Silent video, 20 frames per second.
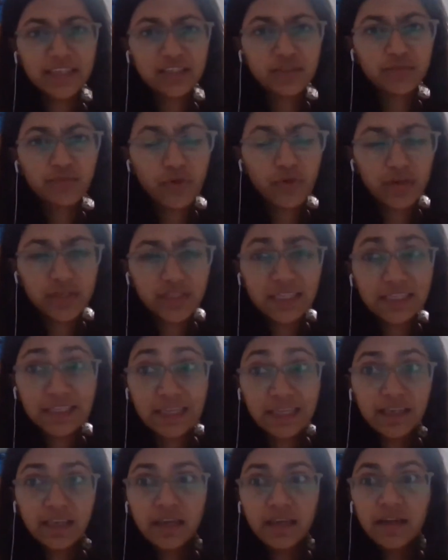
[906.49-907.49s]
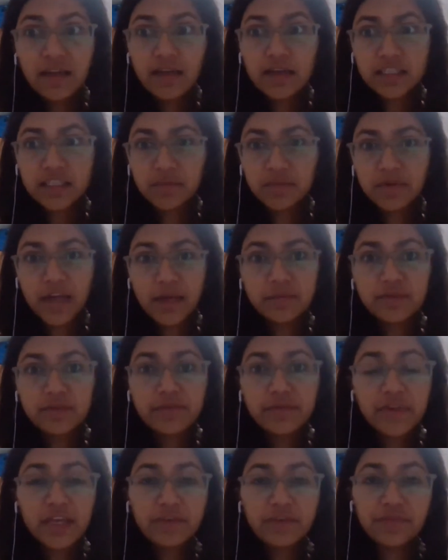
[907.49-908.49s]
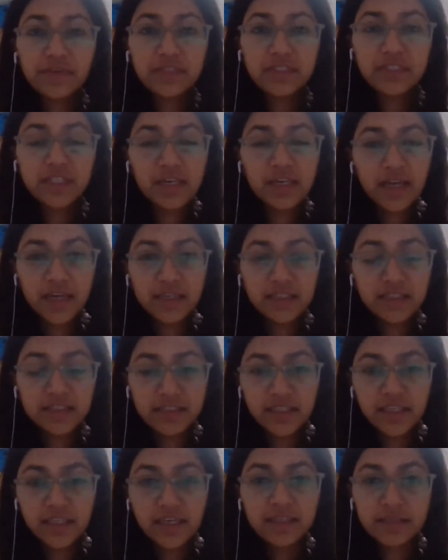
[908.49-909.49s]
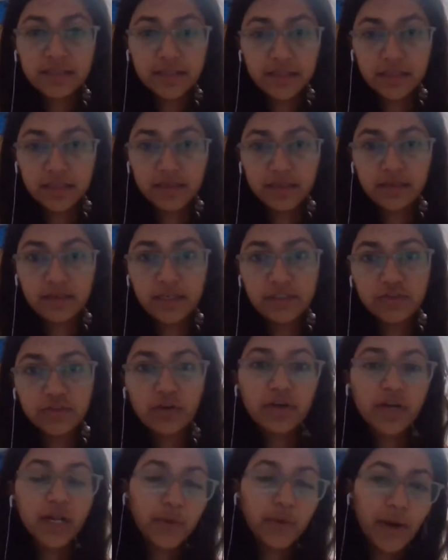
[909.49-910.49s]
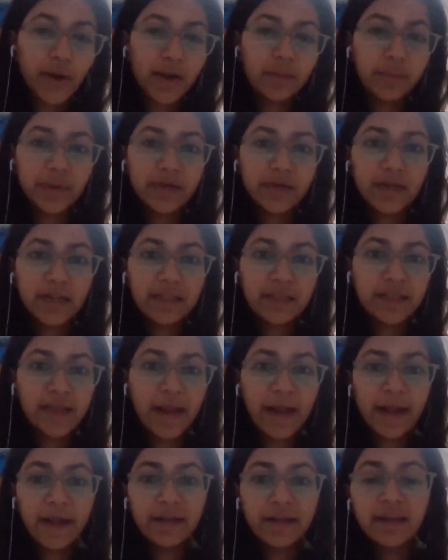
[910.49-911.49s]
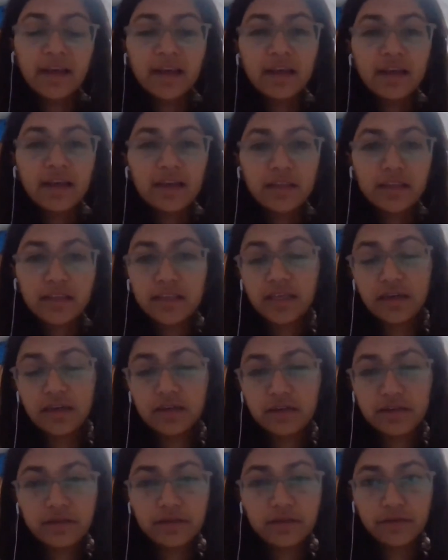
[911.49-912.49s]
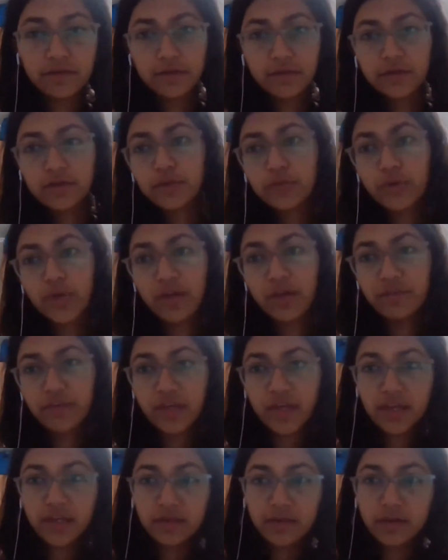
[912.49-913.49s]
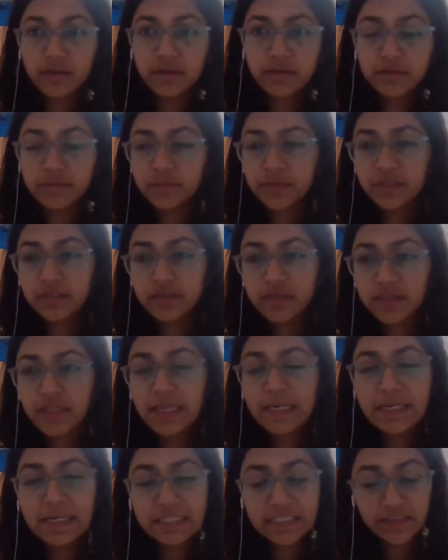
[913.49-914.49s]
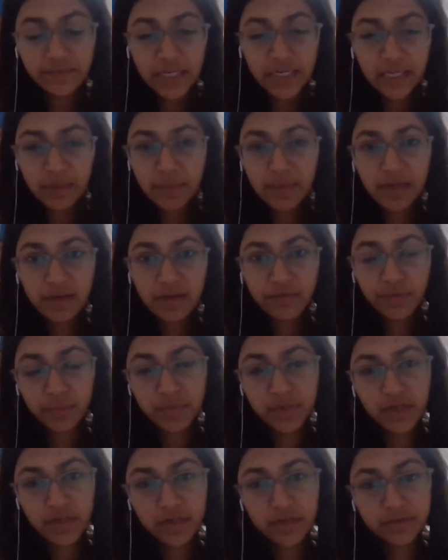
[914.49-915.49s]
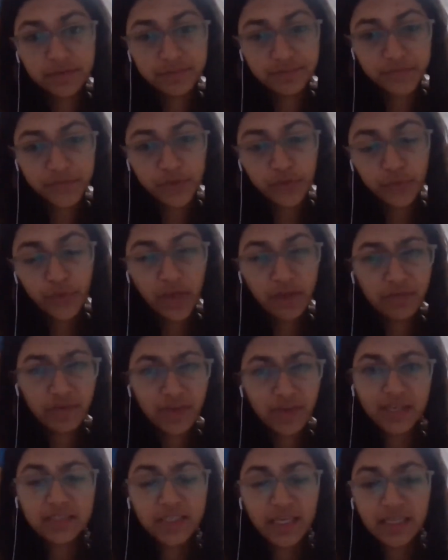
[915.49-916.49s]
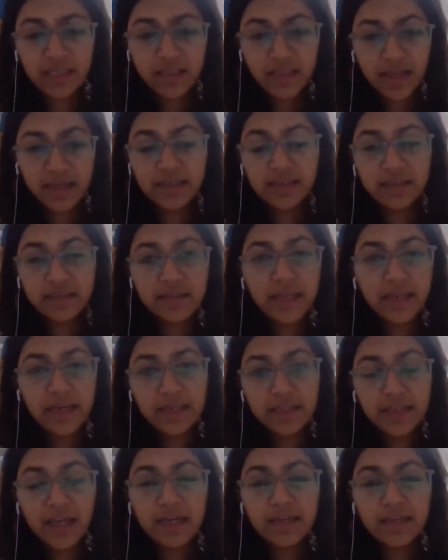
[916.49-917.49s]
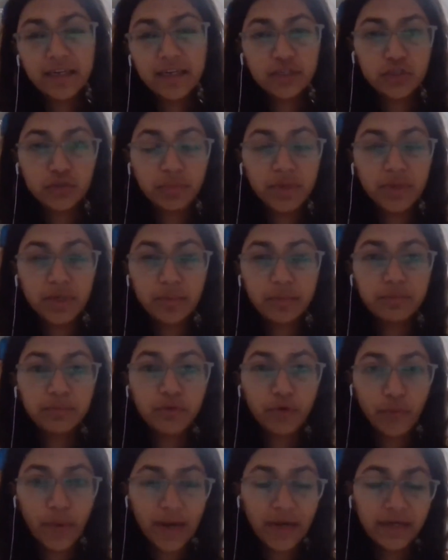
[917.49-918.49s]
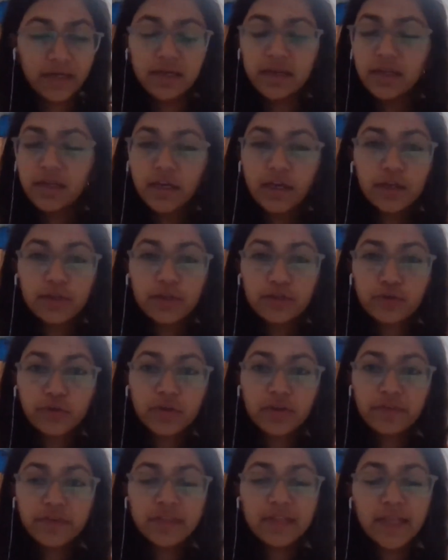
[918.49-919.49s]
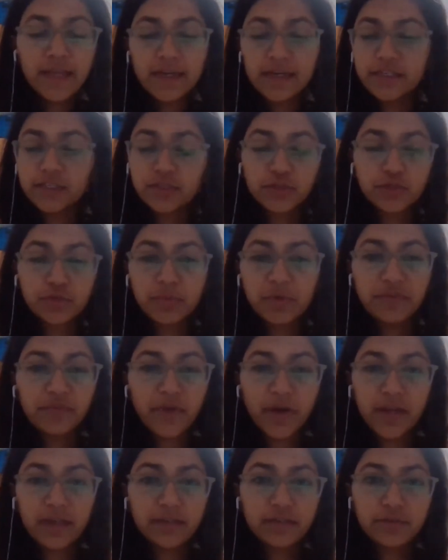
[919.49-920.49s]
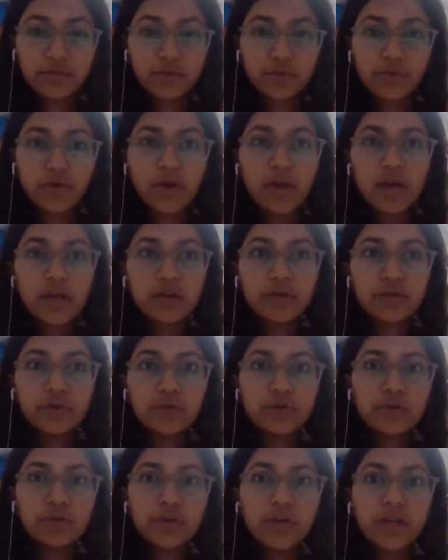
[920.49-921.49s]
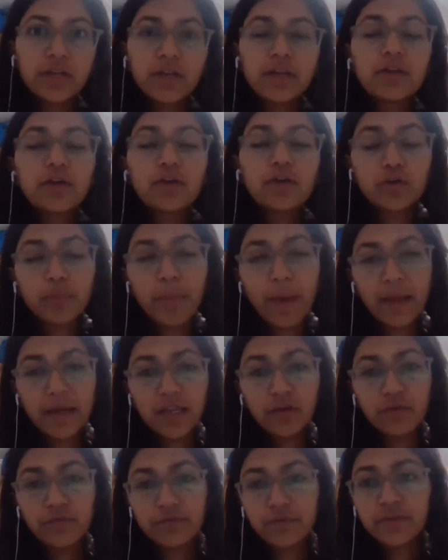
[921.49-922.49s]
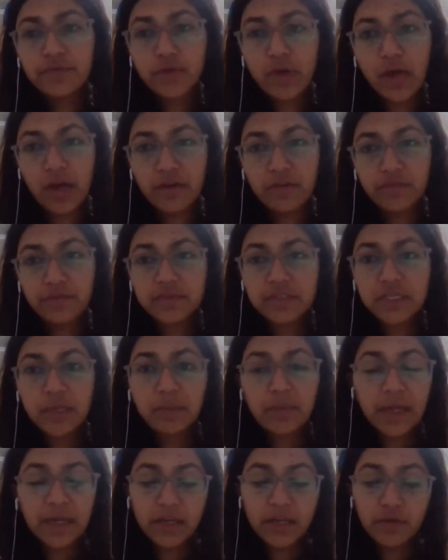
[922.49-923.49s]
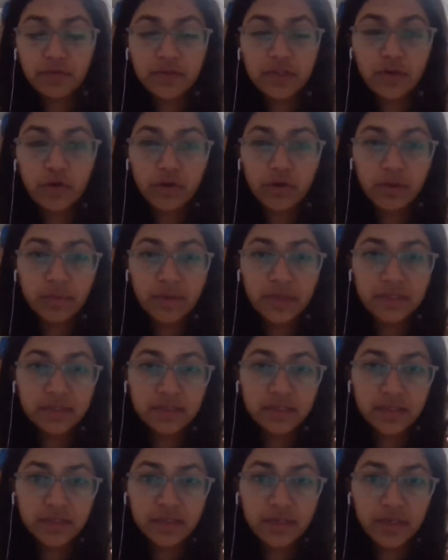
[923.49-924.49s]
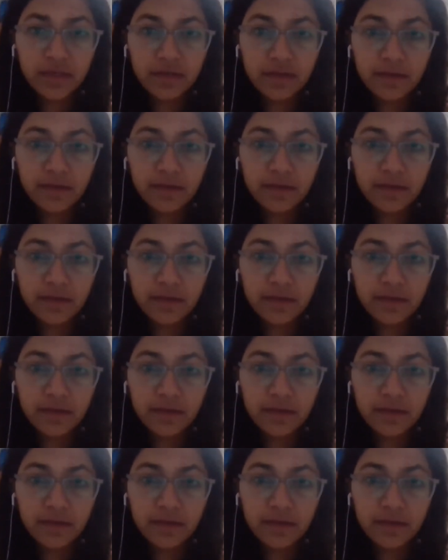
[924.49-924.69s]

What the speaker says: That's what they think. Sometimes VFS denies that it's not required, but in the end, the UKVI, mean, they'll receive an email from the UKVI saying that that needs to be provided. So even then it should be fine. So you need not to panic if you have skipped any of the documents.